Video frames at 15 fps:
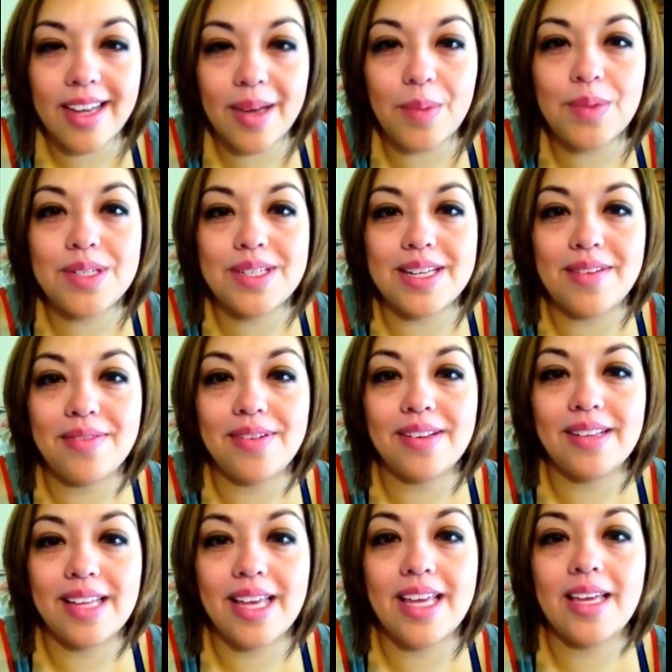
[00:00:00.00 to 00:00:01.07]
it was
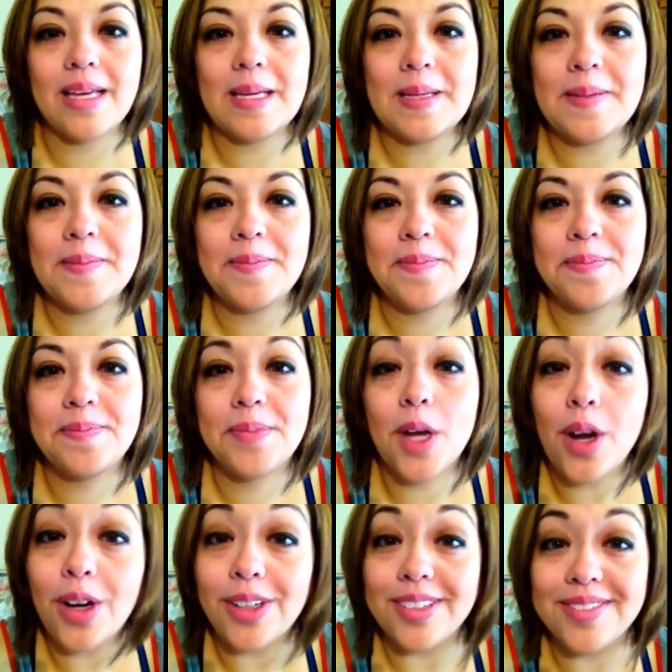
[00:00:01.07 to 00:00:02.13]
definitely
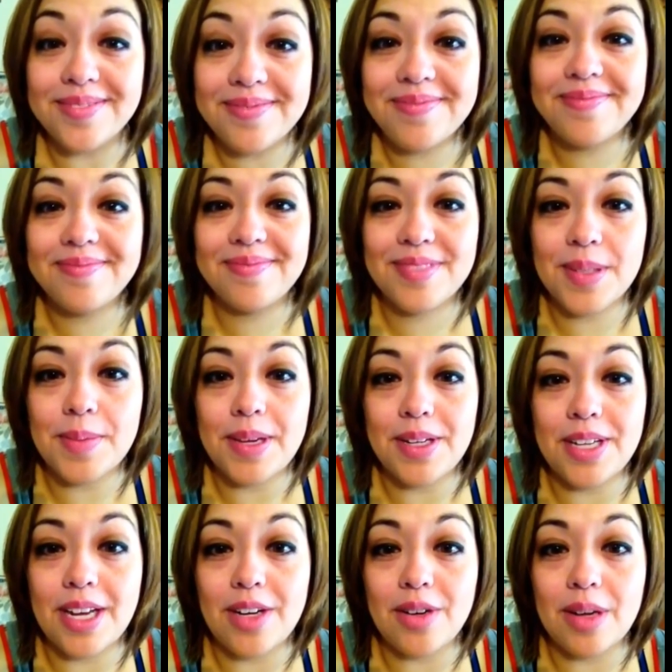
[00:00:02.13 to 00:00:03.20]
hard to
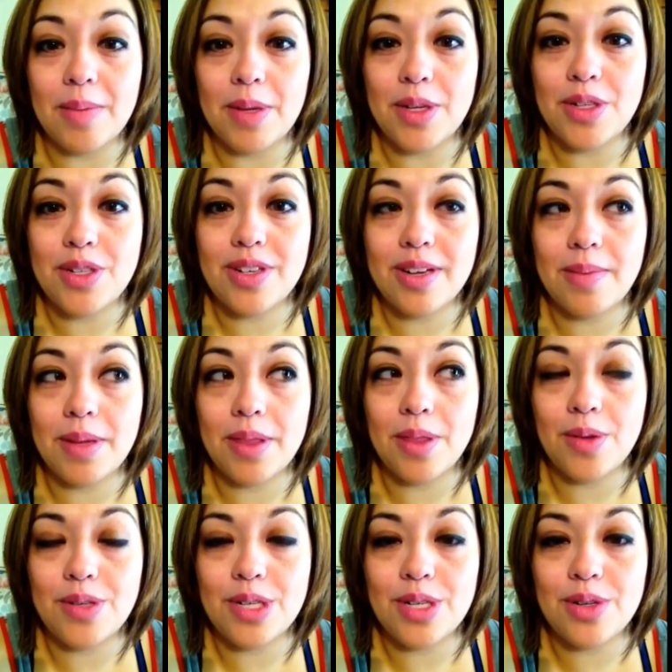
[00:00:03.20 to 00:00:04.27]
maintain your image. I mean,
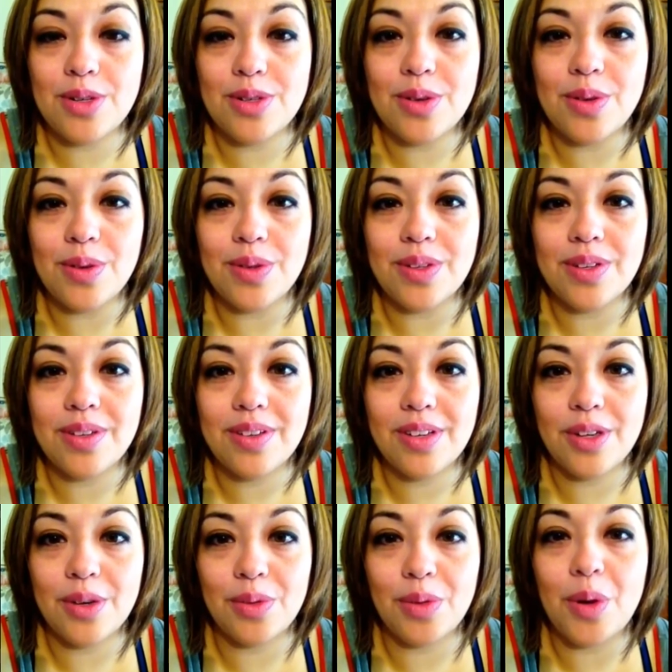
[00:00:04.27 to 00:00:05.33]
13 years old,
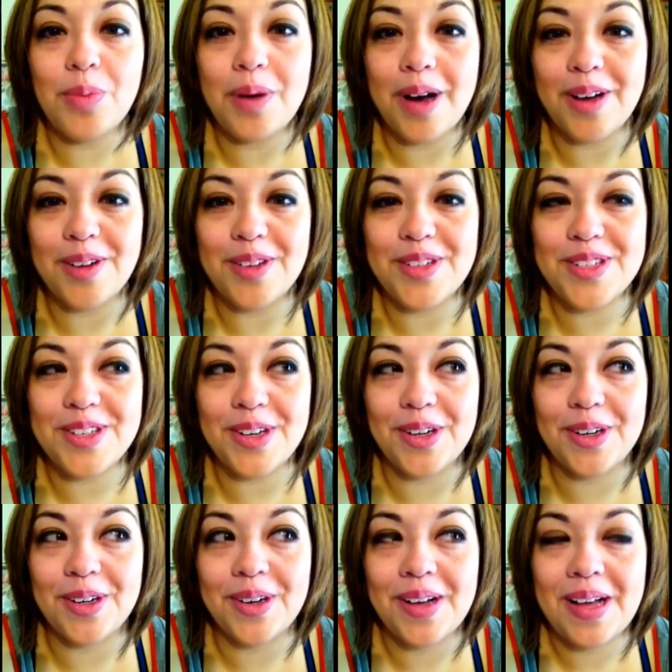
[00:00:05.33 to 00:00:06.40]
your role models
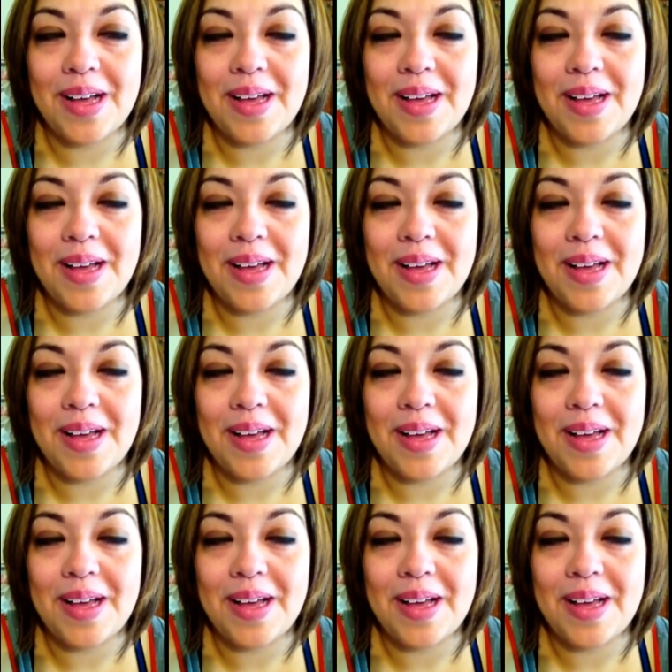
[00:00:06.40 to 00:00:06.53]
are,